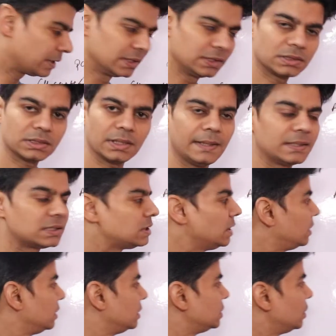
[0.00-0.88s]

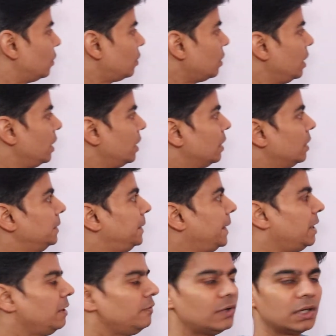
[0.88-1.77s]
is your
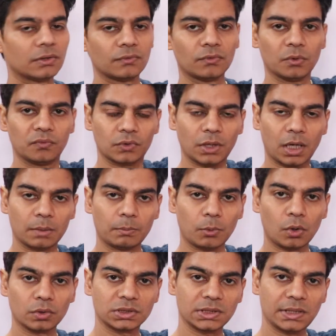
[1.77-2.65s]
derivative of
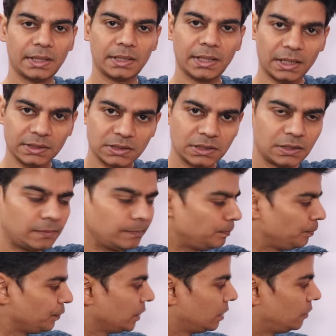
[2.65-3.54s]
carboxylic acid,
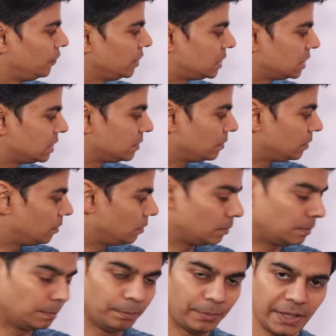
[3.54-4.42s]
which is
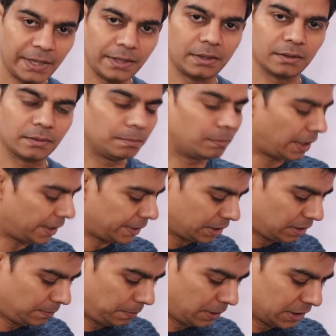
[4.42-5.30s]
made by
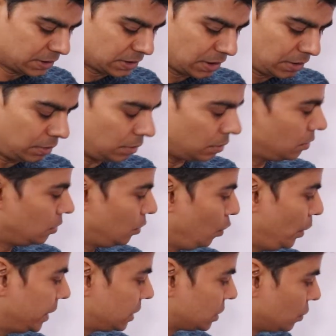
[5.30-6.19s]
replacing
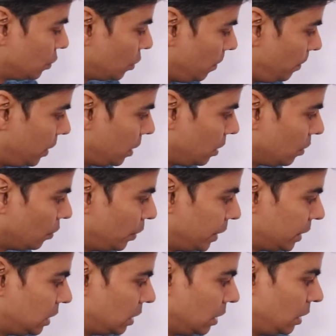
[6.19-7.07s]
OH group
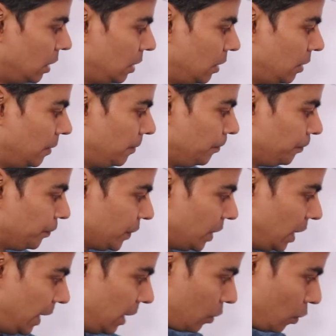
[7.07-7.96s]
with
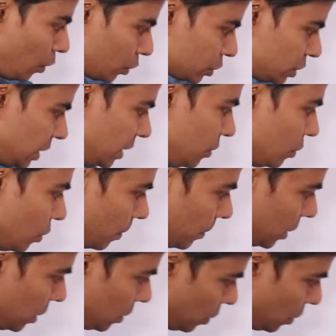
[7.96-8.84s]
alkoxy group,